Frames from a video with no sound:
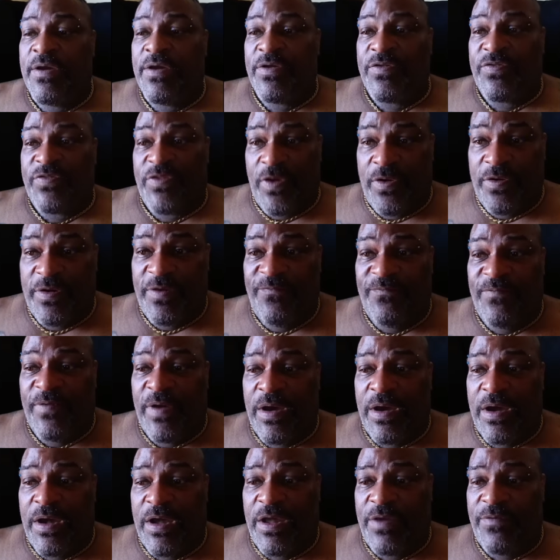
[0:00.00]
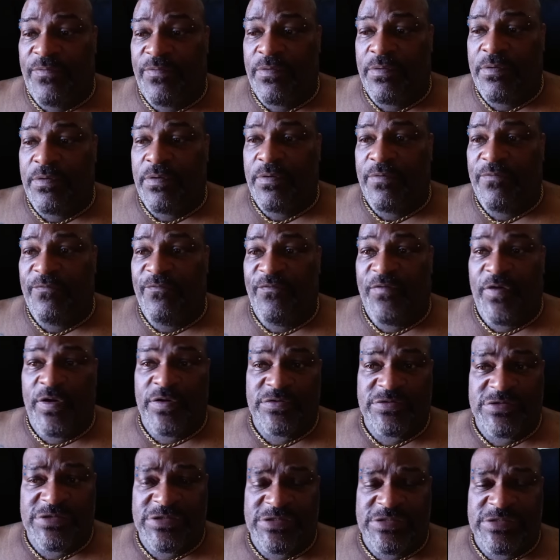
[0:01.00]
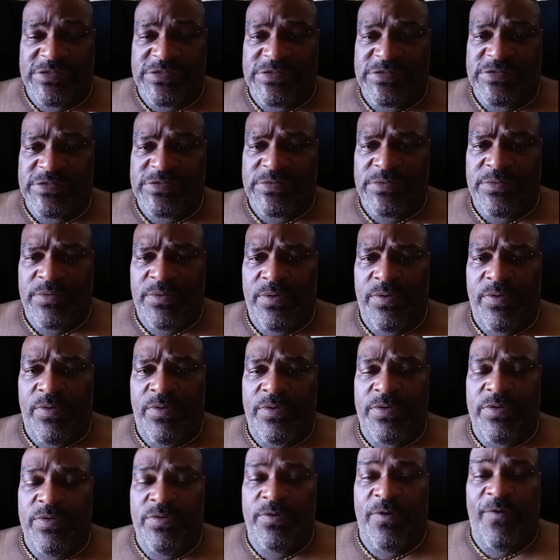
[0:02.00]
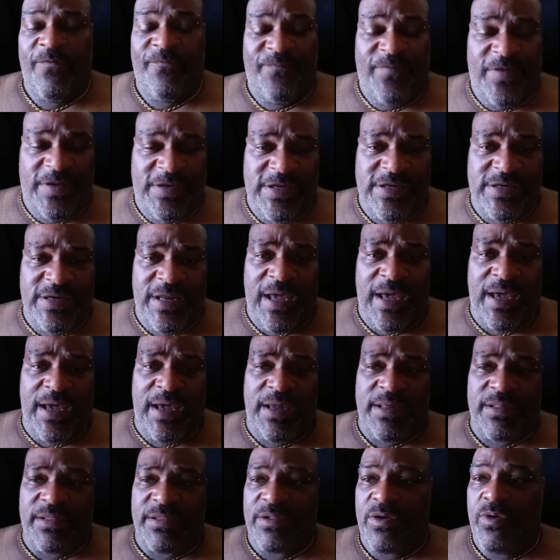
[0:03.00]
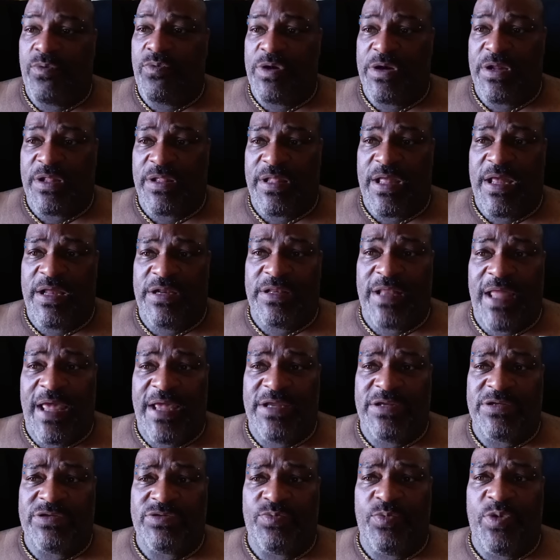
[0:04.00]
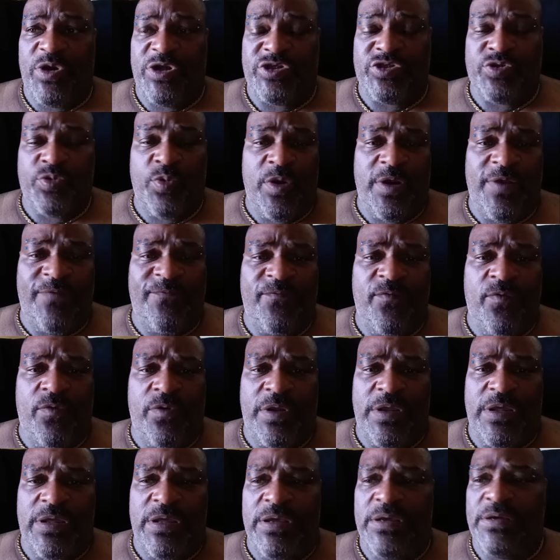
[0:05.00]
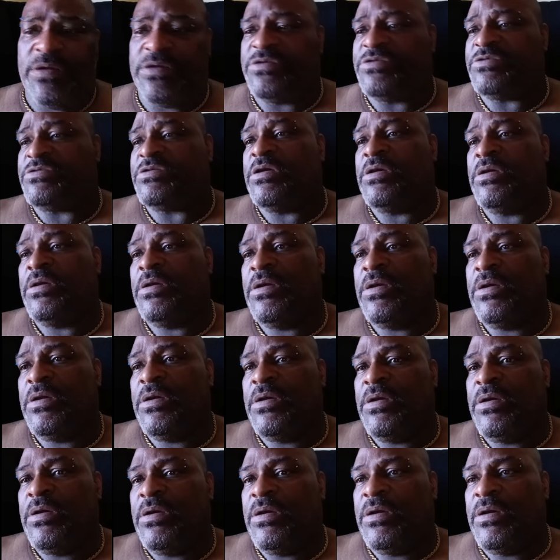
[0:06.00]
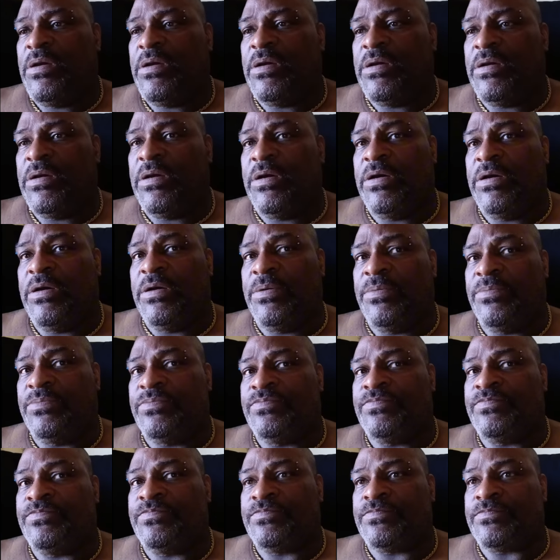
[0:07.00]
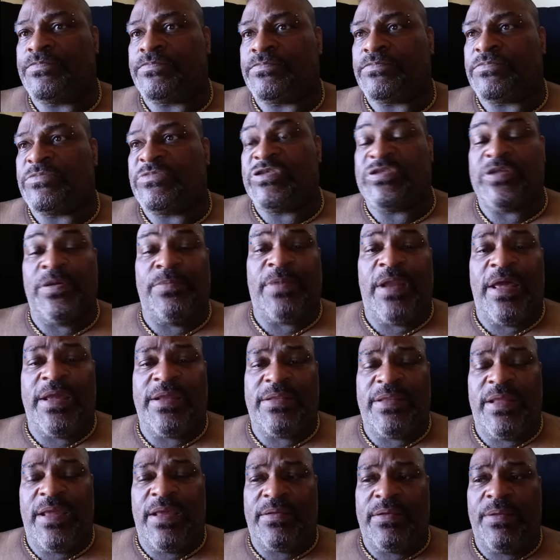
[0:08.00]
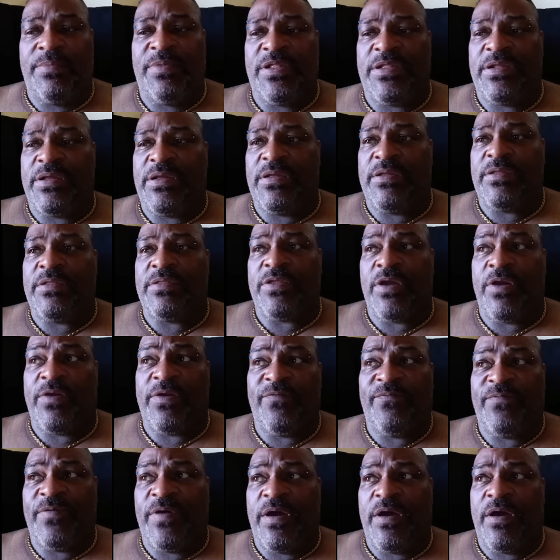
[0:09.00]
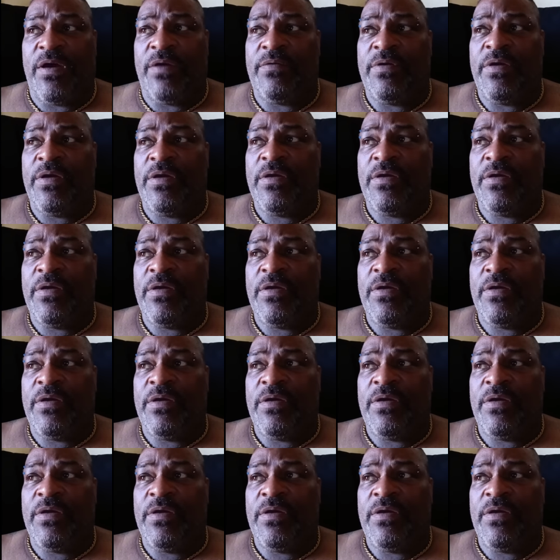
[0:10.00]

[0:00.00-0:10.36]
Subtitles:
35 versus, you know, 59. So what is that like? What, 24 years? Something like that. Let me see, 35